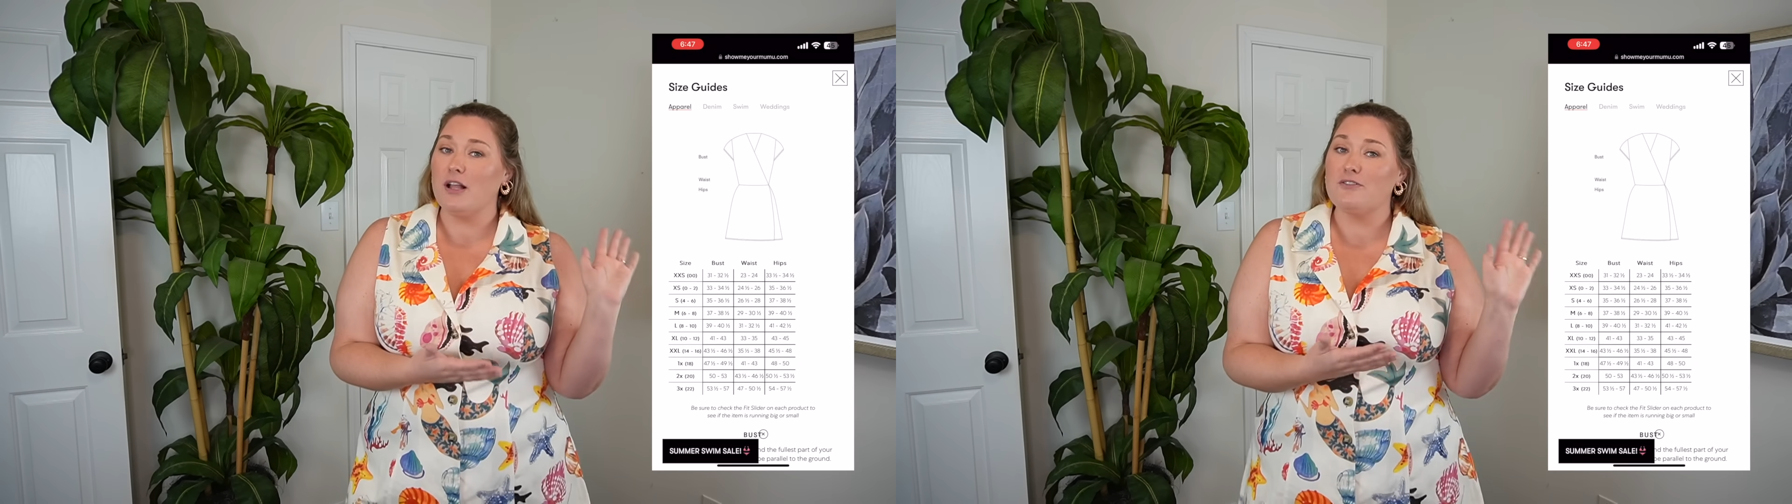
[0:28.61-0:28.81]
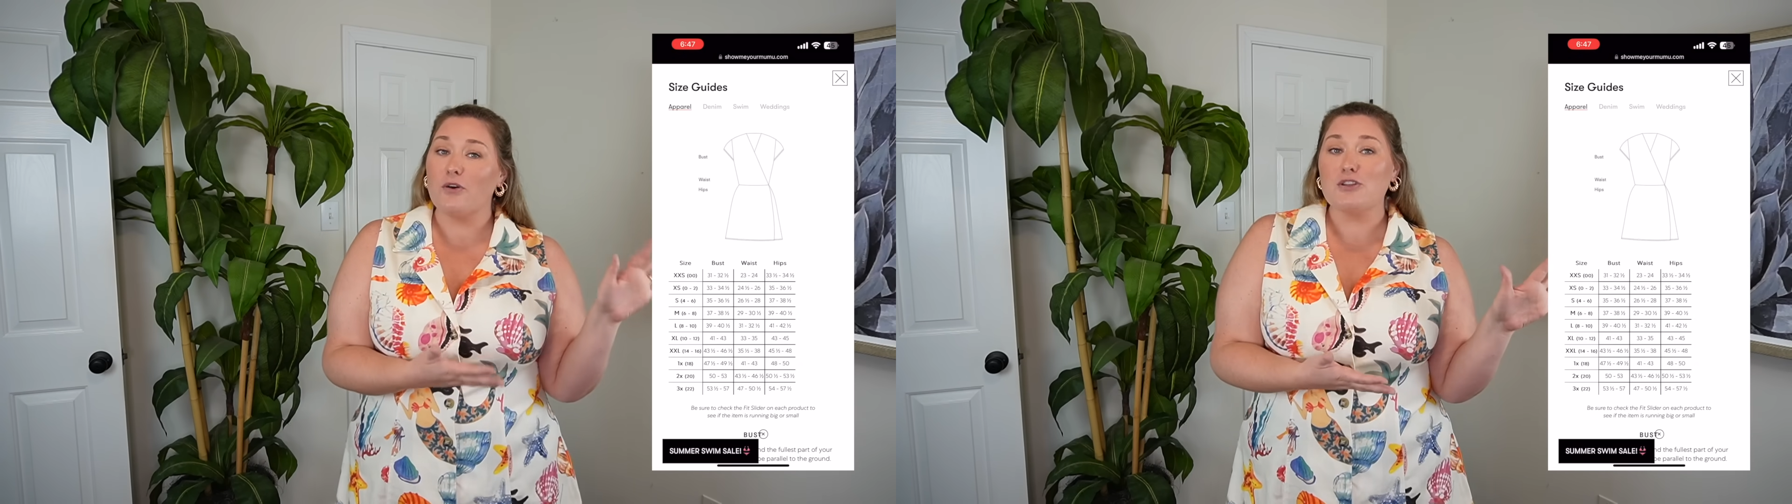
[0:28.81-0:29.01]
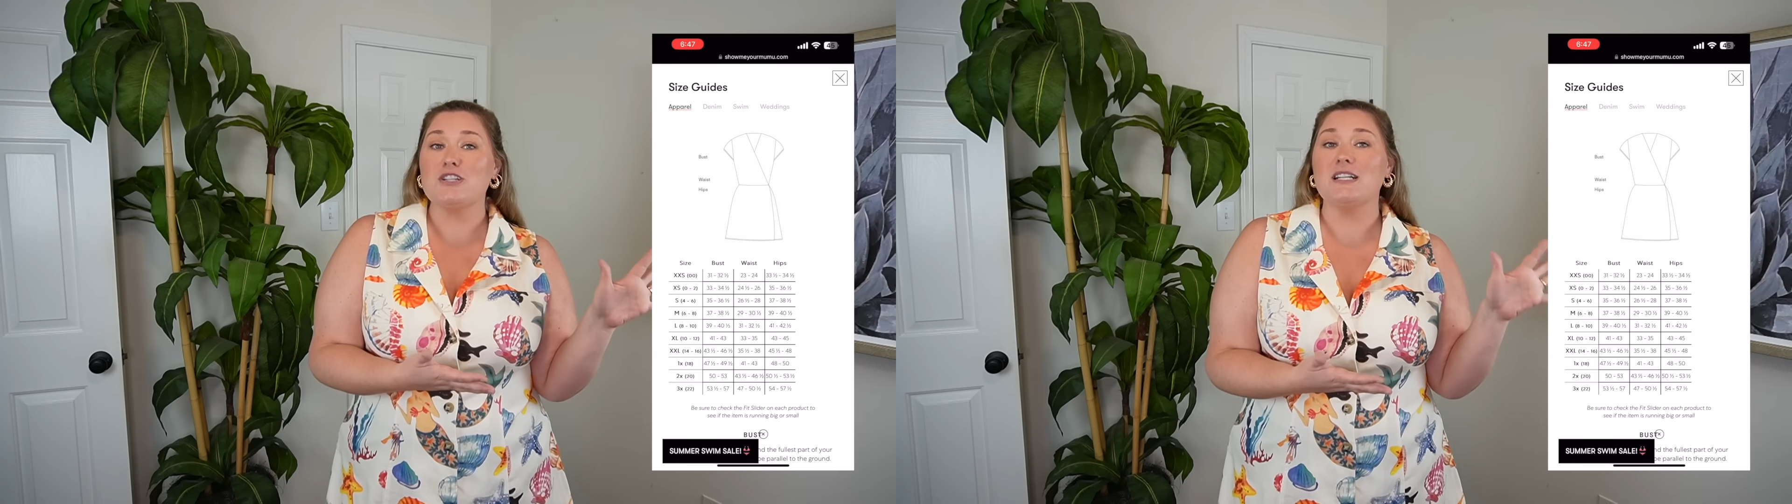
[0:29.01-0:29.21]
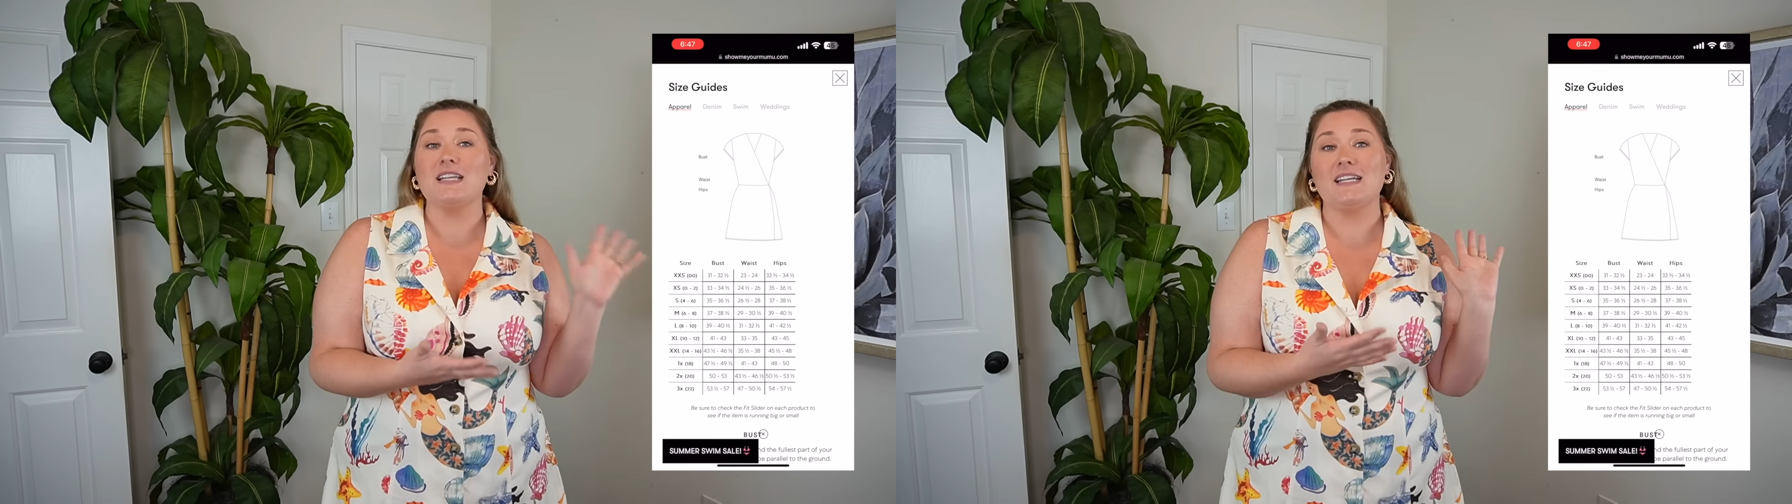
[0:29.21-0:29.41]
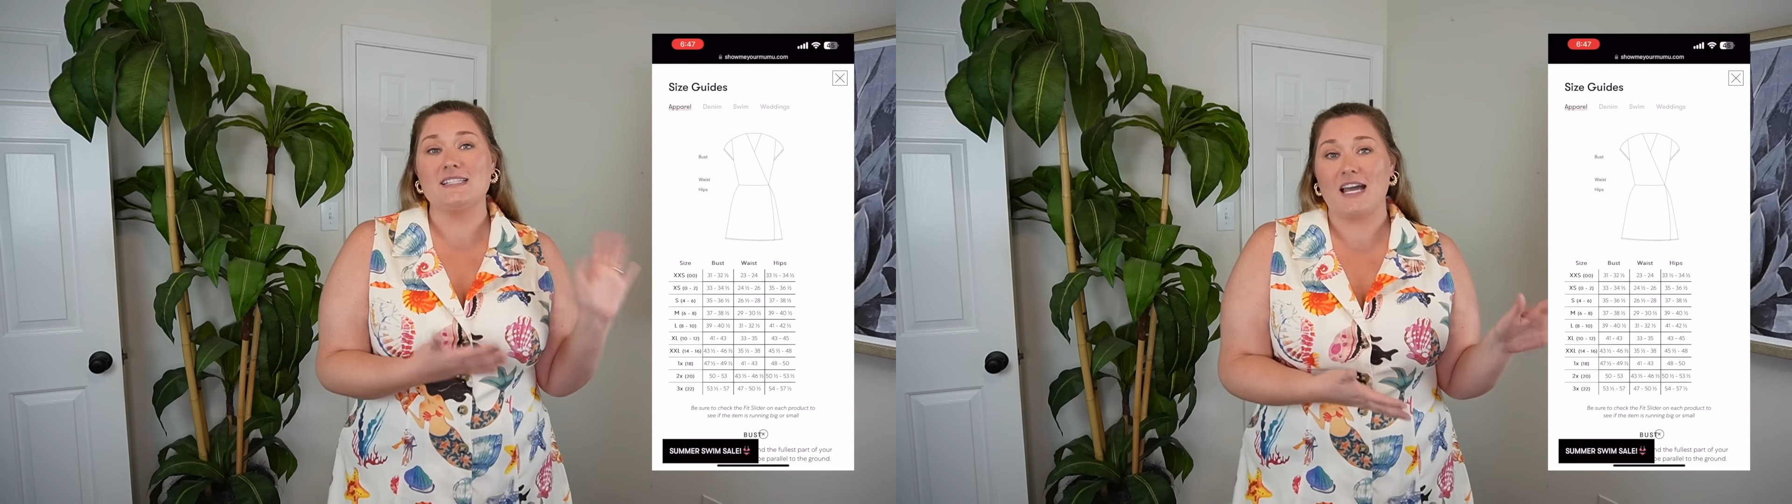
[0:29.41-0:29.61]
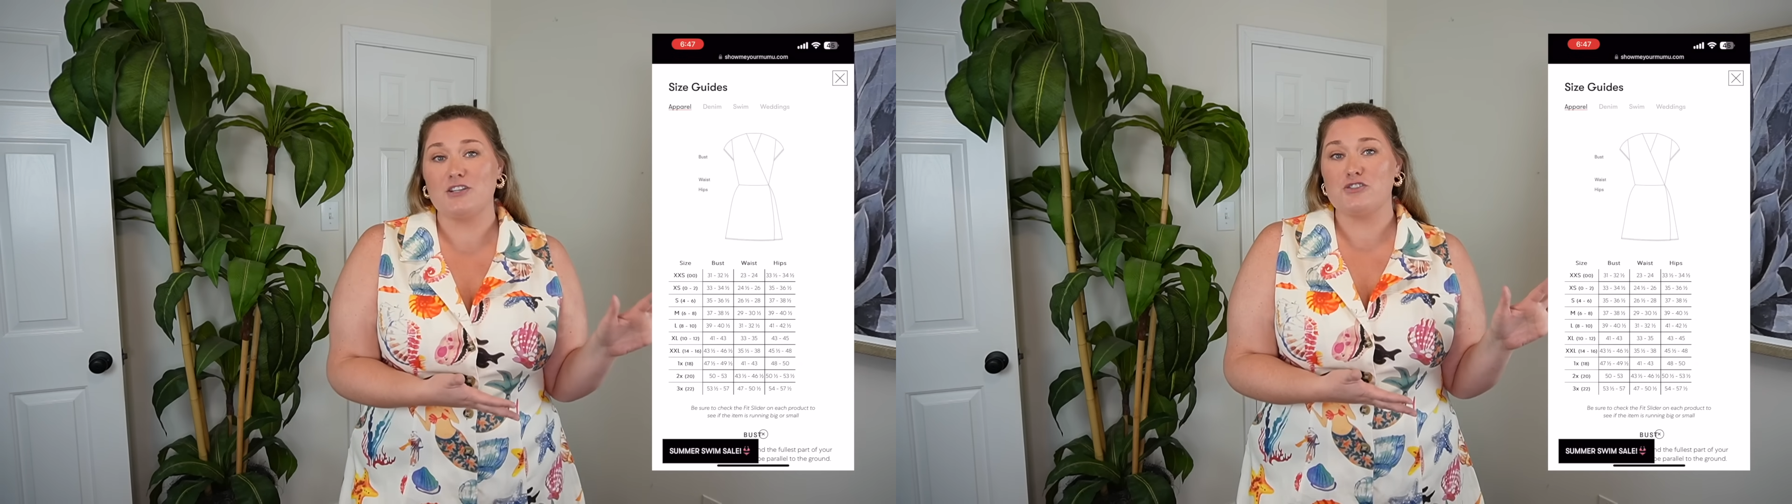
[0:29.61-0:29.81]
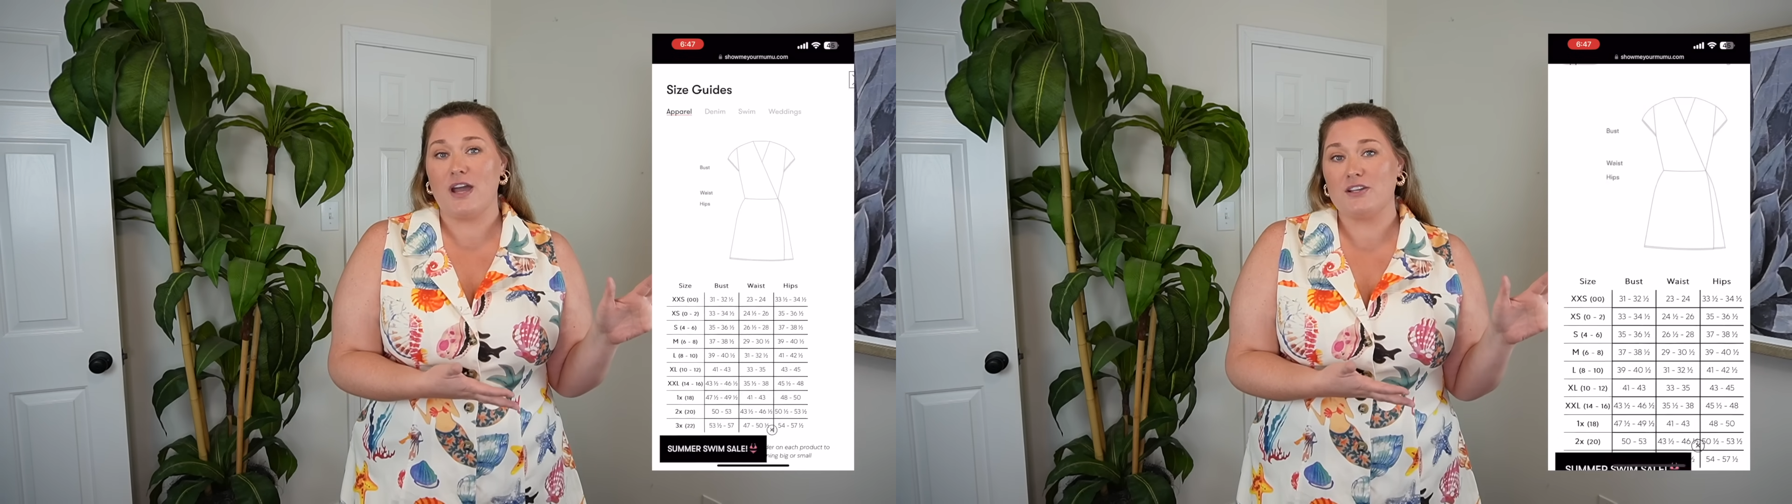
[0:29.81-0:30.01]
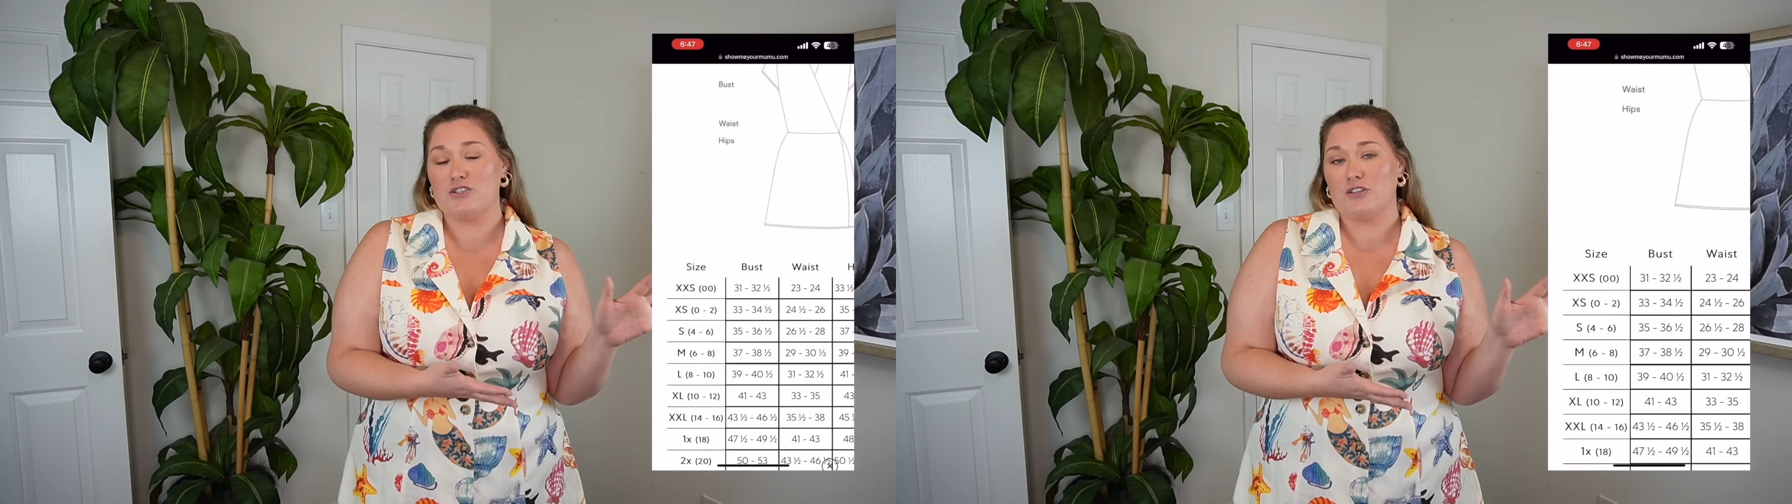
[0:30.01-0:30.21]
unfortunately, is extra,
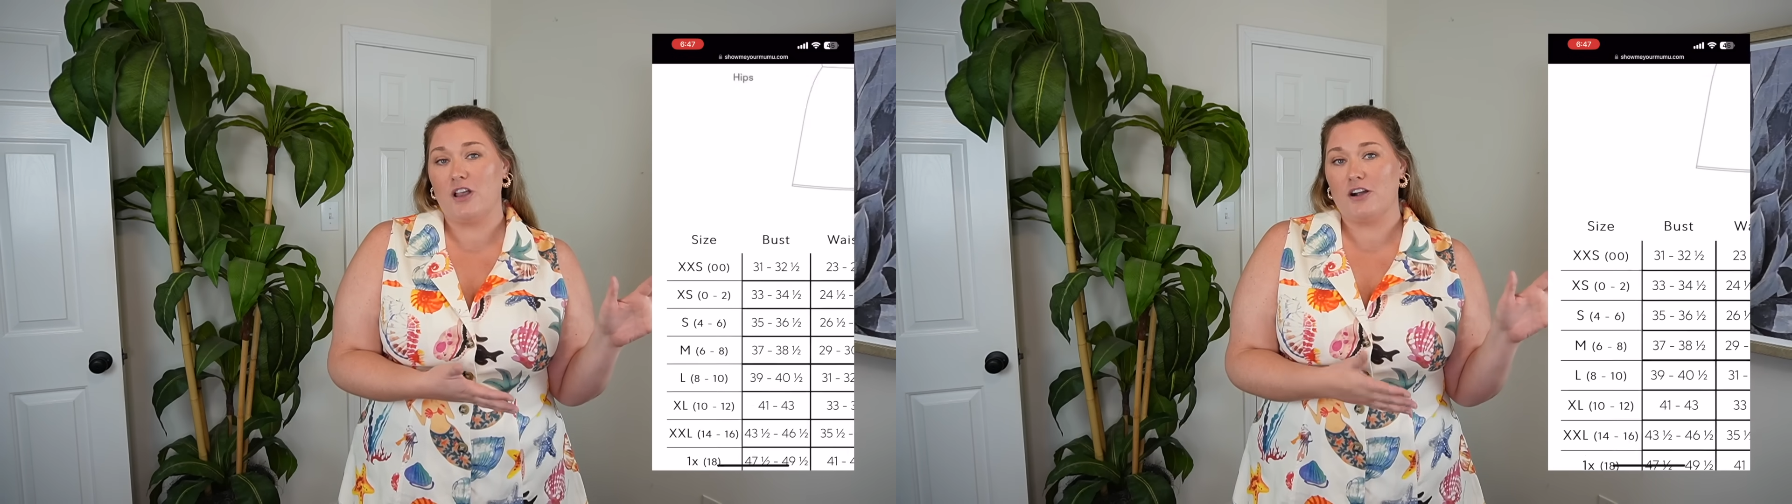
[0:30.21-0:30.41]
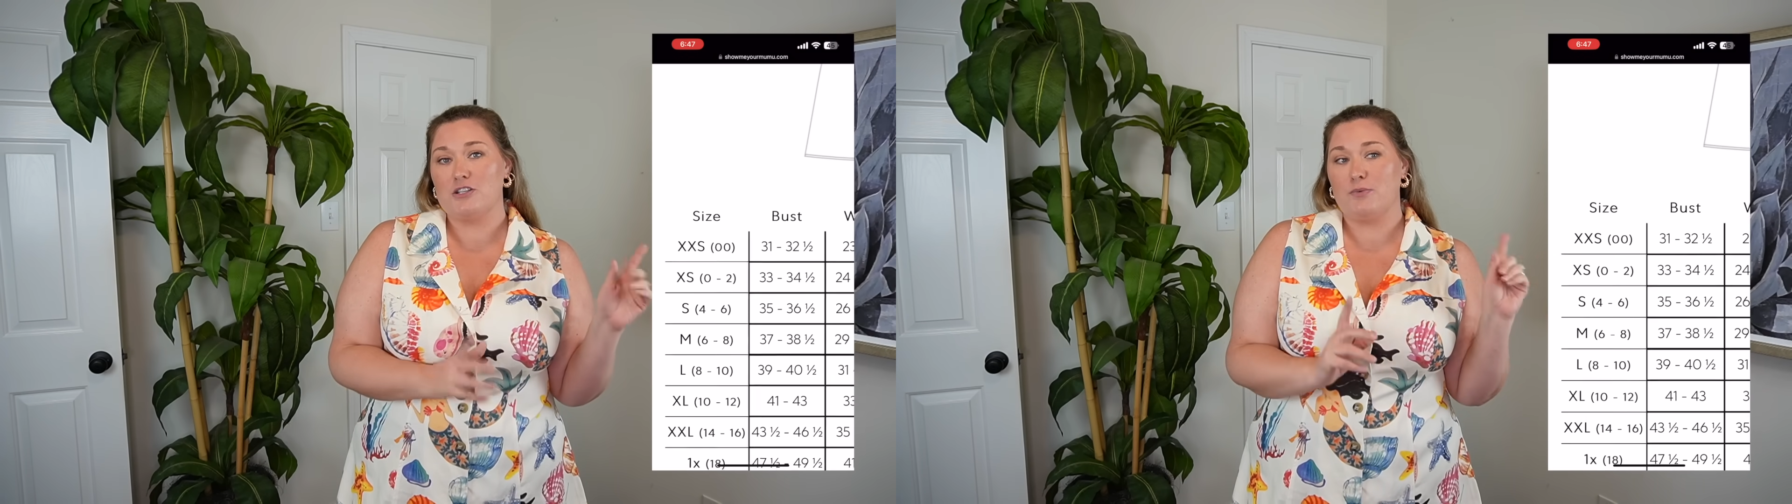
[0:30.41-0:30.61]
extra large,